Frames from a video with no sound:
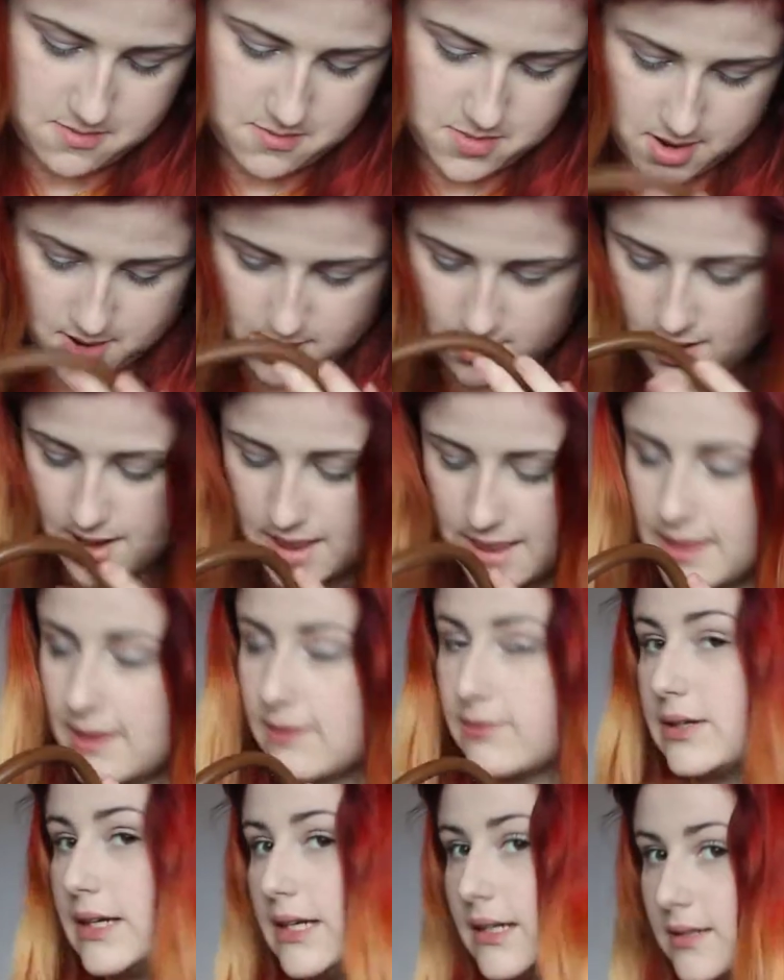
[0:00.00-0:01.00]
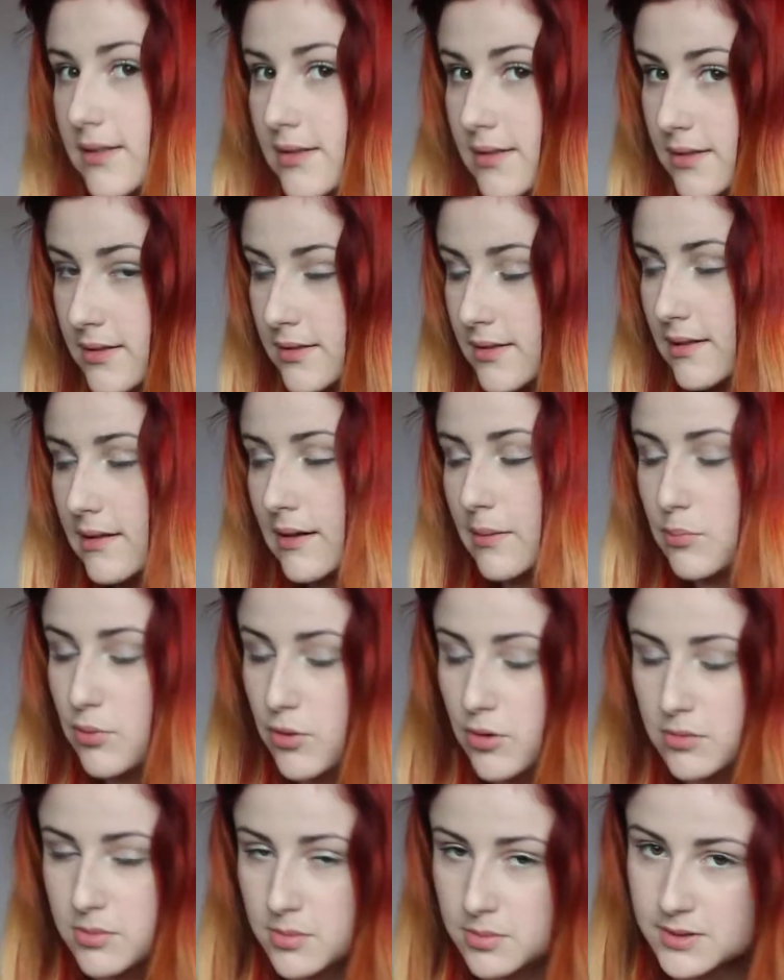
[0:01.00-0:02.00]
but I love it. I
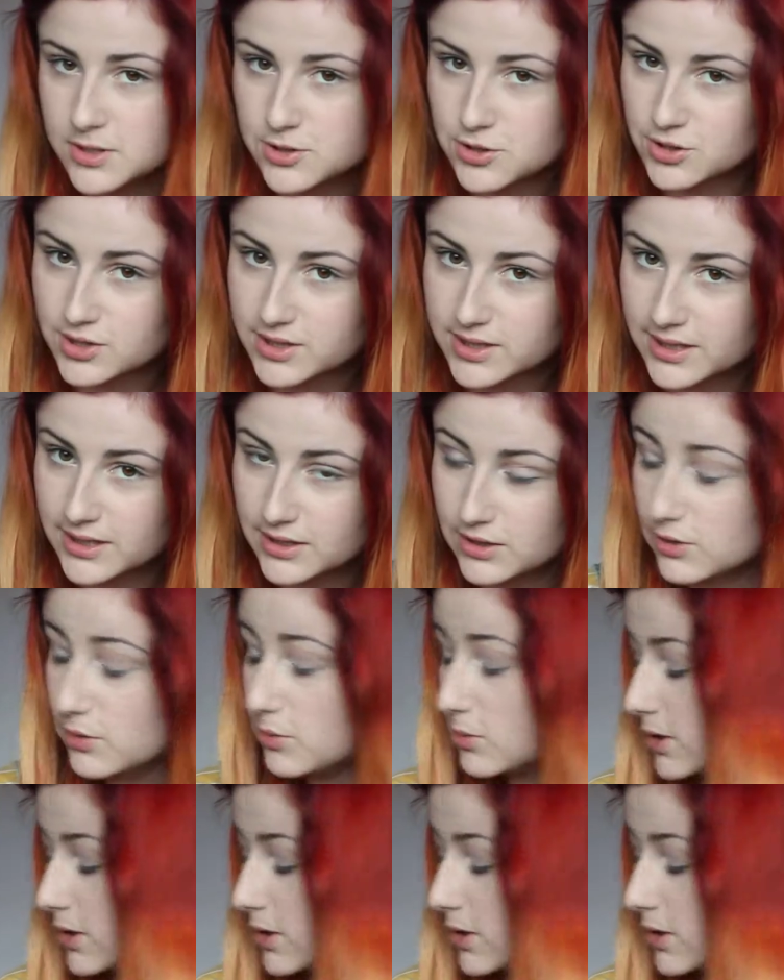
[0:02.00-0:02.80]
probably should get a new